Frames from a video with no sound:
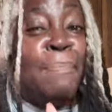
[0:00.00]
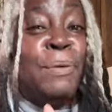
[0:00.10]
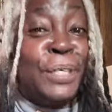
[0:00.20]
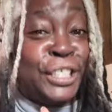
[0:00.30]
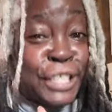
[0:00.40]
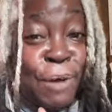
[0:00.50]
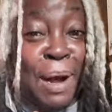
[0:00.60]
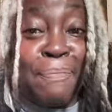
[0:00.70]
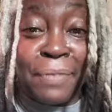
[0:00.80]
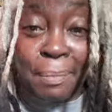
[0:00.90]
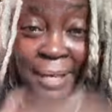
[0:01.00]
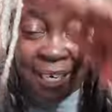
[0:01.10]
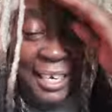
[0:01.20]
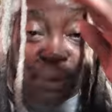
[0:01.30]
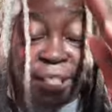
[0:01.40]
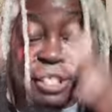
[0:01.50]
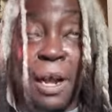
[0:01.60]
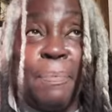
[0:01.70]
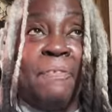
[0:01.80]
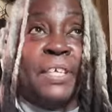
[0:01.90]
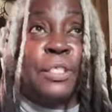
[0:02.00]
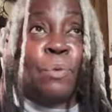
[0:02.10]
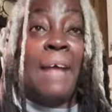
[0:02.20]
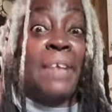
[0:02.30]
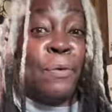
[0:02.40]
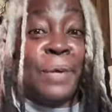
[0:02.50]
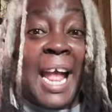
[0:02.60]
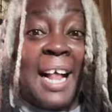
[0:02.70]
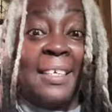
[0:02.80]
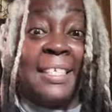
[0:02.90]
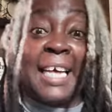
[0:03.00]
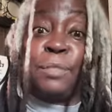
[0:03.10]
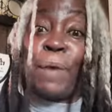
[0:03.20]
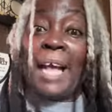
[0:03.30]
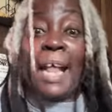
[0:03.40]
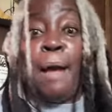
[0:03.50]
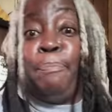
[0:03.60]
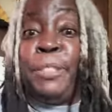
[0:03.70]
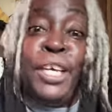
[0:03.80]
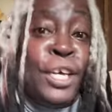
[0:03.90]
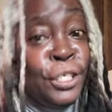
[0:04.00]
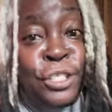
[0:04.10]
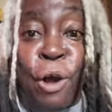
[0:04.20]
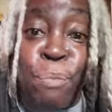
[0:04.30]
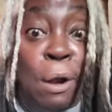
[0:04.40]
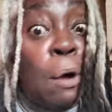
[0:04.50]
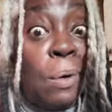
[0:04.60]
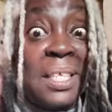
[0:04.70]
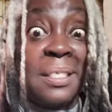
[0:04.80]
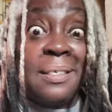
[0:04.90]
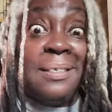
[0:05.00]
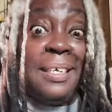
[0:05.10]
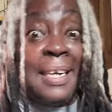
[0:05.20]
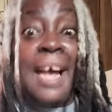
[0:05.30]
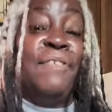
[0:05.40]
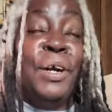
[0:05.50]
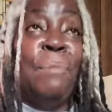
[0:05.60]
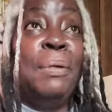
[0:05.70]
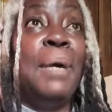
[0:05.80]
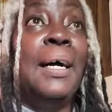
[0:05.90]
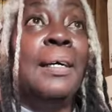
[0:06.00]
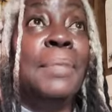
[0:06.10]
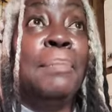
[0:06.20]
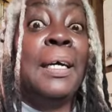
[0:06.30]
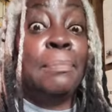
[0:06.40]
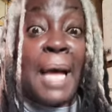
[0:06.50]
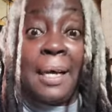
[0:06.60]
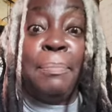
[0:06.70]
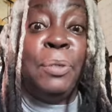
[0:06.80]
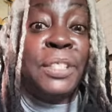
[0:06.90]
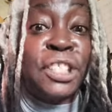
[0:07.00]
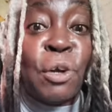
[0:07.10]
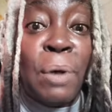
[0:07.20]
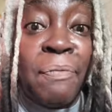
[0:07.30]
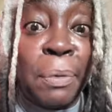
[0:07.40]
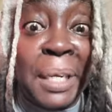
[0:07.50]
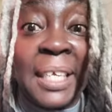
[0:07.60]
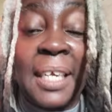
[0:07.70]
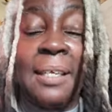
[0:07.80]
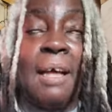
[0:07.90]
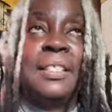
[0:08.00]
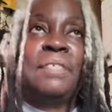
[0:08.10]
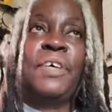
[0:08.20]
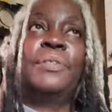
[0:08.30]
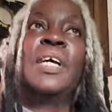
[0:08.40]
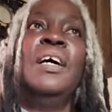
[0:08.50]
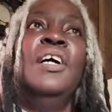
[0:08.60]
He will show up for me. He will show up for his wife. In reality, that's why that sober hoe is never going to be my hubby. But my hubby will show up for me and kill all these folks.